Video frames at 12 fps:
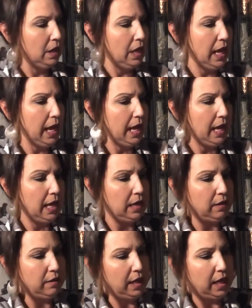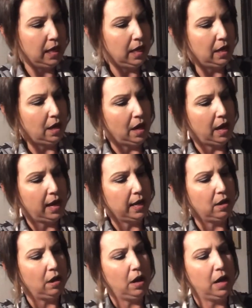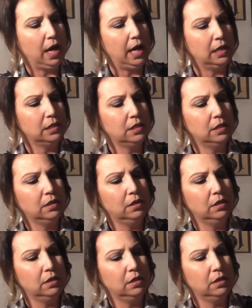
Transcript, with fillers: And then I got